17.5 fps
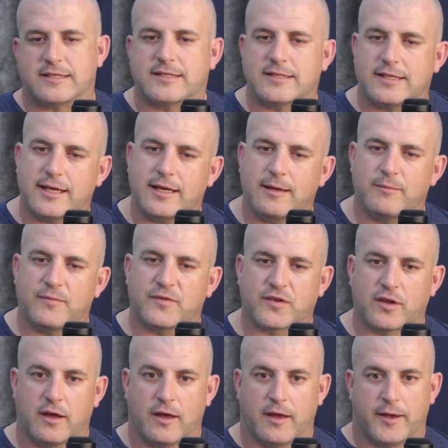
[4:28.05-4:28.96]

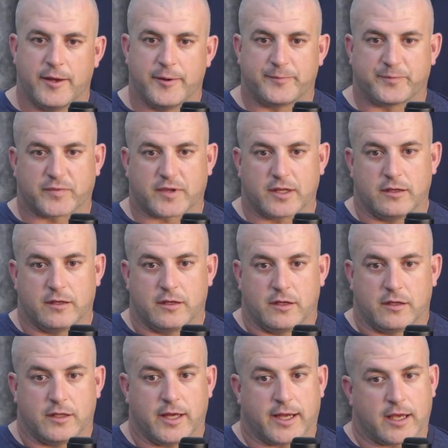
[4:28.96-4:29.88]
seems
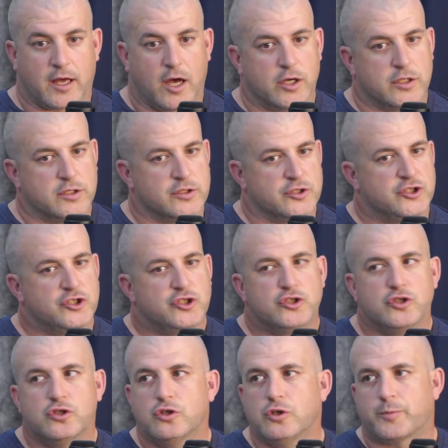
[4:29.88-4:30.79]
like
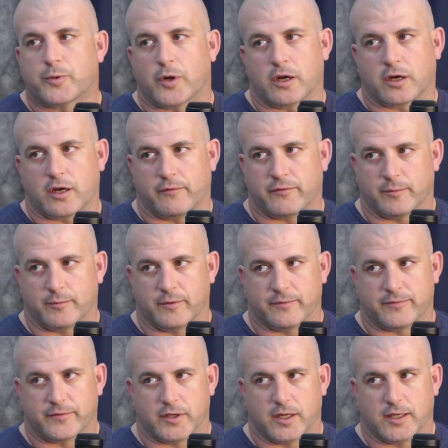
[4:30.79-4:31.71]
super
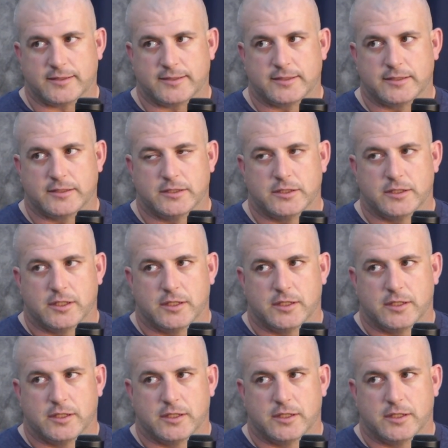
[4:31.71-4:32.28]
uncomfortable for us